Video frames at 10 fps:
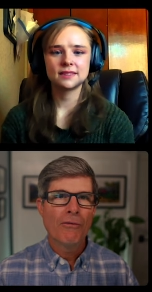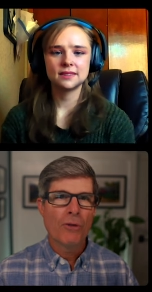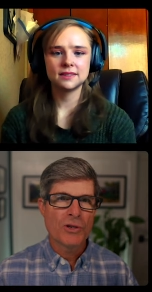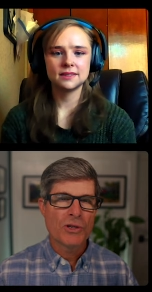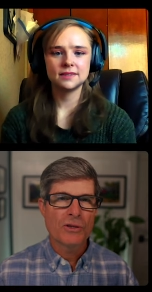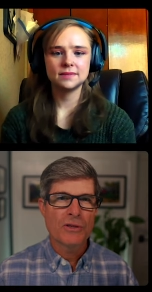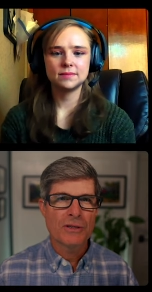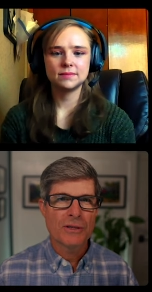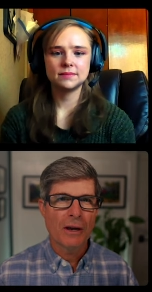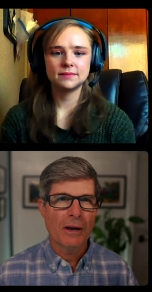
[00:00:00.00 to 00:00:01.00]

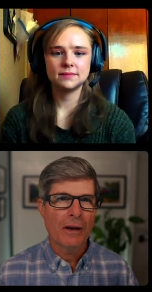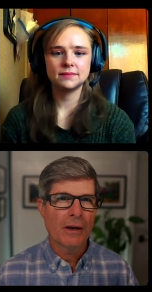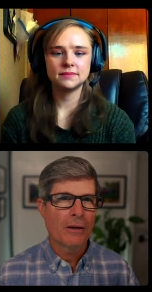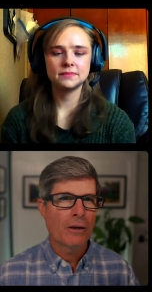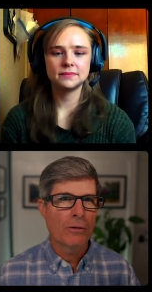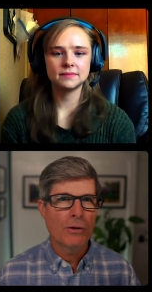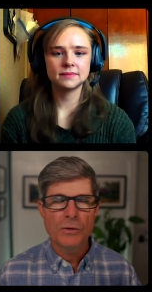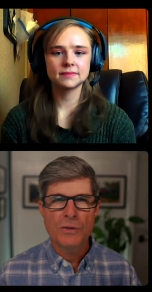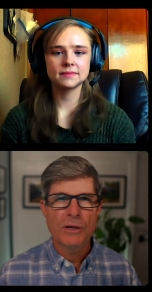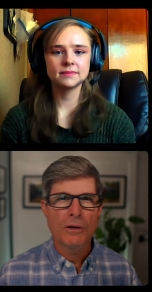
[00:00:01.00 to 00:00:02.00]
Speaker 1: versus uh, you know
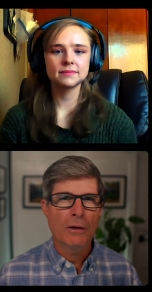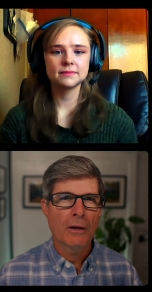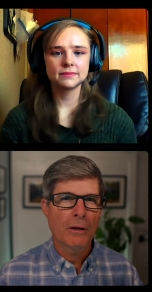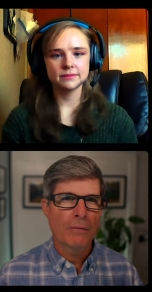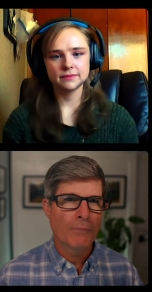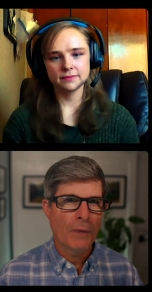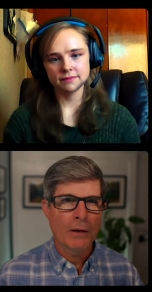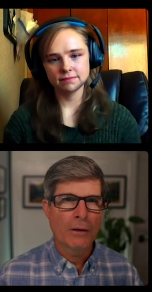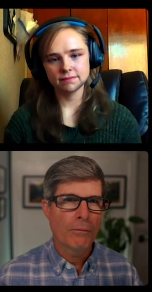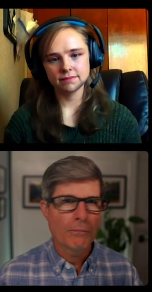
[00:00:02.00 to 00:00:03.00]
using a,
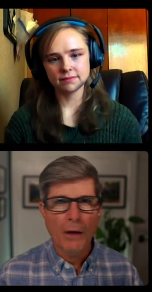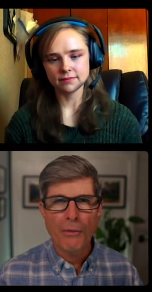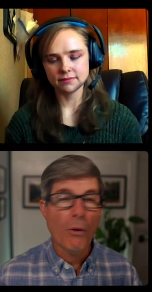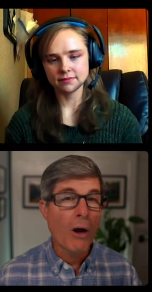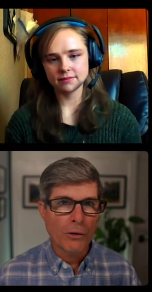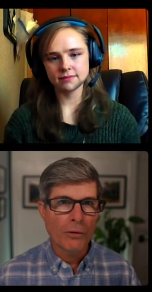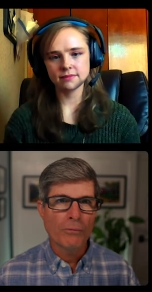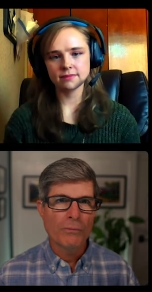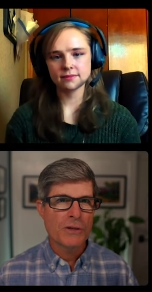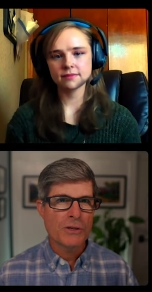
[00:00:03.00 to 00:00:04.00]
a, a
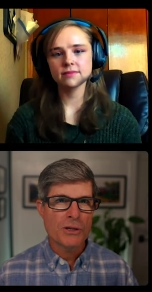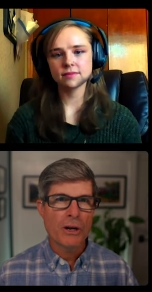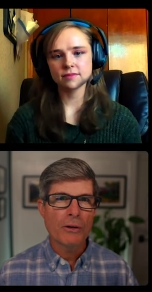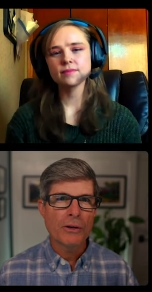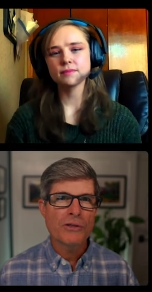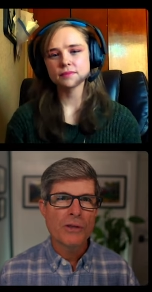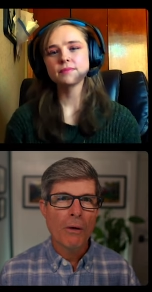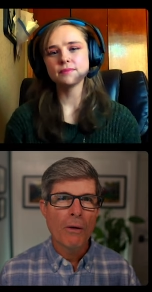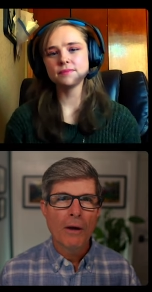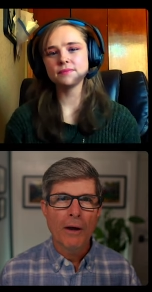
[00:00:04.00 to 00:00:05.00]
throttle necessarily.
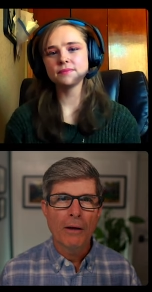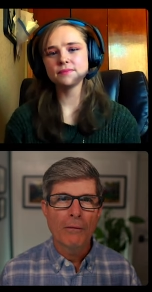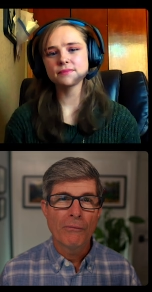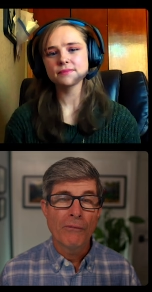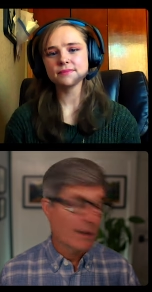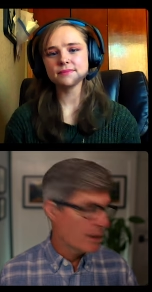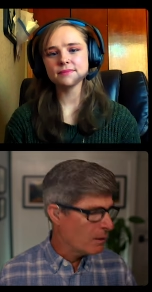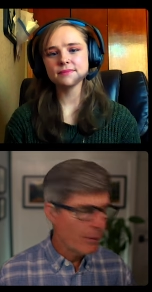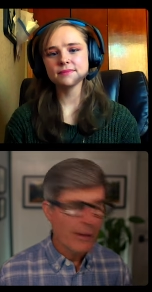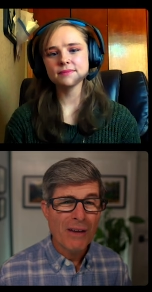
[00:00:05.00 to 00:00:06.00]
So um, in fact, I
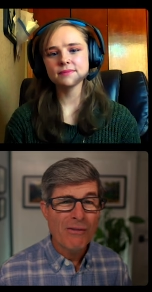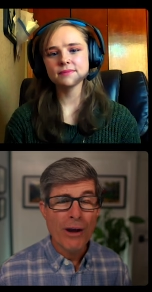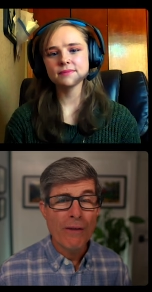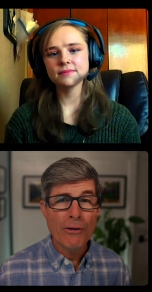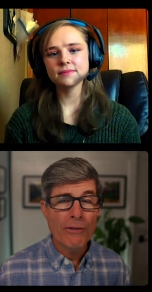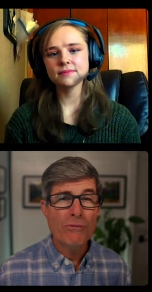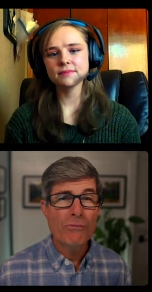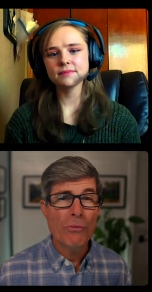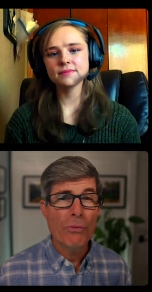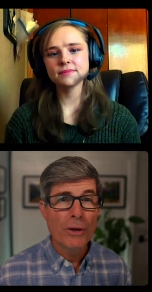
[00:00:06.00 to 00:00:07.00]
don't think I've ever
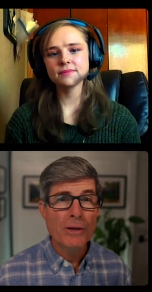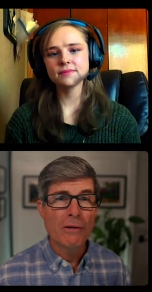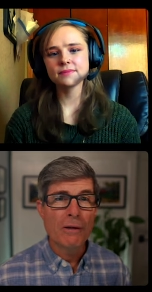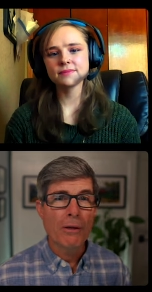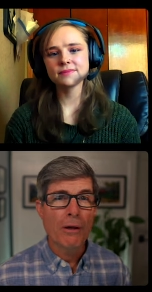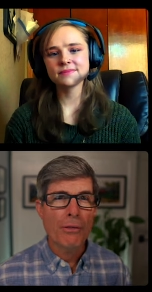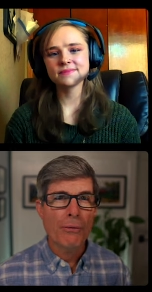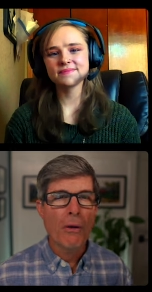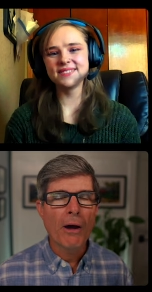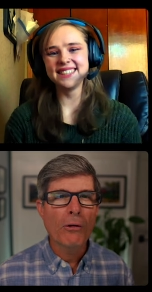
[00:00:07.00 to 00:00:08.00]
even ridden a, a,
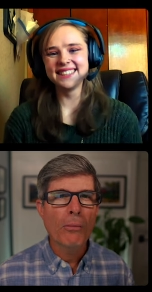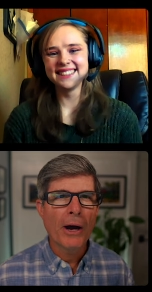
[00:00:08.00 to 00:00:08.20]
throttle